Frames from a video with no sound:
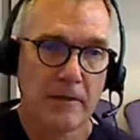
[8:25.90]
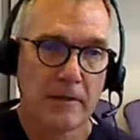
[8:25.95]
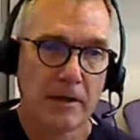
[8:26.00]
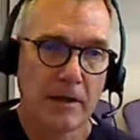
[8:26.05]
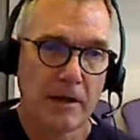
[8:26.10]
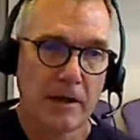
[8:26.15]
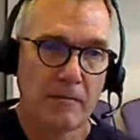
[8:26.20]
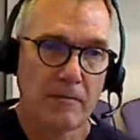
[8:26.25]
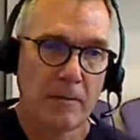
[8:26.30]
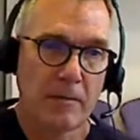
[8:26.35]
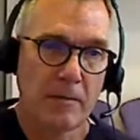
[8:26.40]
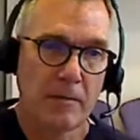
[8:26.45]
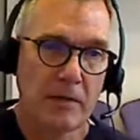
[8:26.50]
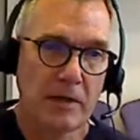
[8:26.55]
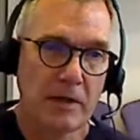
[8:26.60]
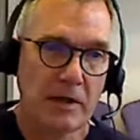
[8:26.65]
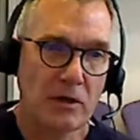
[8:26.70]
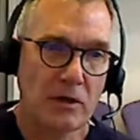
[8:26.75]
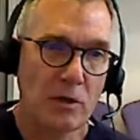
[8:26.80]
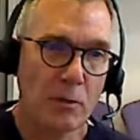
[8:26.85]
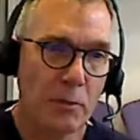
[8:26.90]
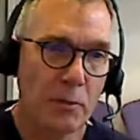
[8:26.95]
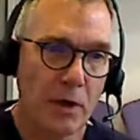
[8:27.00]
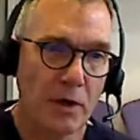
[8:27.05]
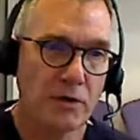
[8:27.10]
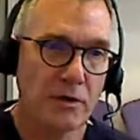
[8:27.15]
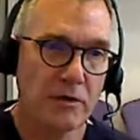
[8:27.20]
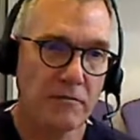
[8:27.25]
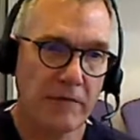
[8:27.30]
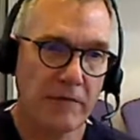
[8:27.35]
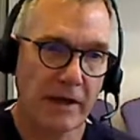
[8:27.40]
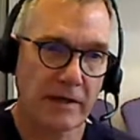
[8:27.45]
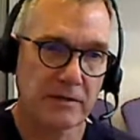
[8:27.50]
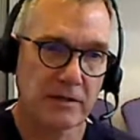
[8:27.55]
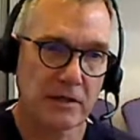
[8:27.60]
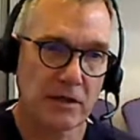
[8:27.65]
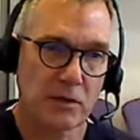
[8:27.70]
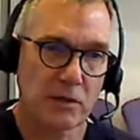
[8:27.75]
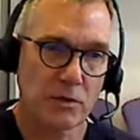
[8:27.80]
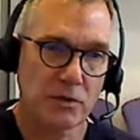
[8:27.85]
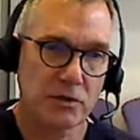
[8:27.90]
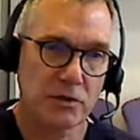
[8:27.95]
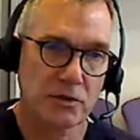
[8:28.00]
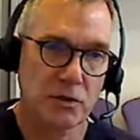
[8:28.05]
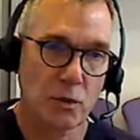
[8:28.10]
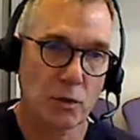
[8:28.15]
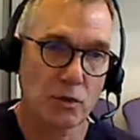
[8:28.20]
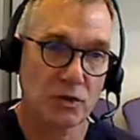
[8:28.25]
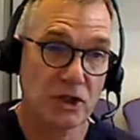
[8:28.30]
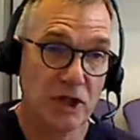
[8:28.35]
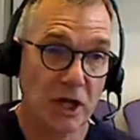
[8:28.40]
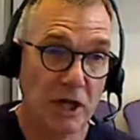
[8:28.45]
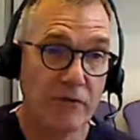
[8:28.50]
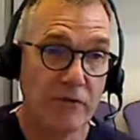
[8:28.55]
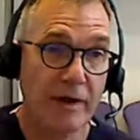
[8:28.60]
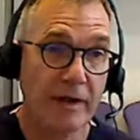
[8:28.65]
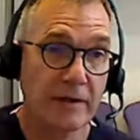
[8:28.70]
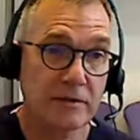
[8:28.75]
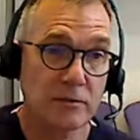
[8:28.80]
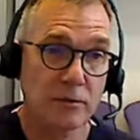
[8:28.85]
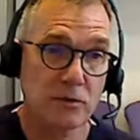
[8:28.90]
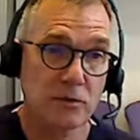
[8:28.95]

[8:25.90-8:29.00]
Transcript: Um, the component vaccine, which is called Shingrix,